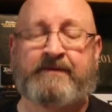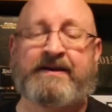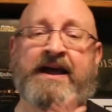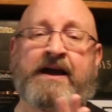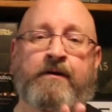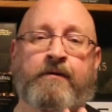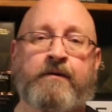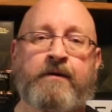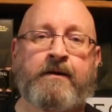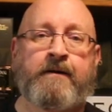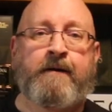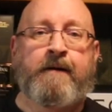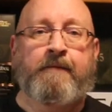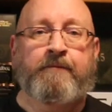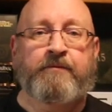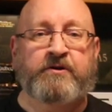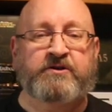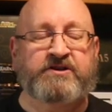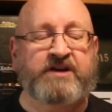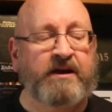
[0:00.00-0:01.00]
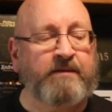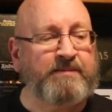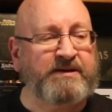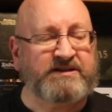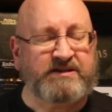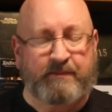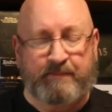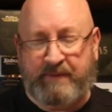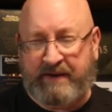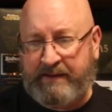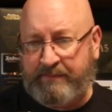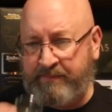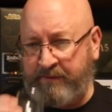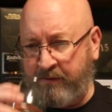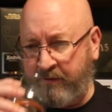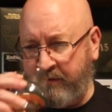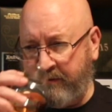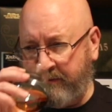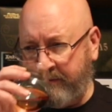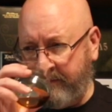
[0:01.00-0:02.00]
Now, there's going to be some
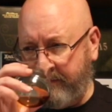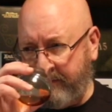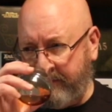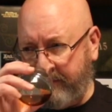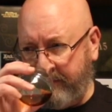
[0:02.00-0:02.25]
people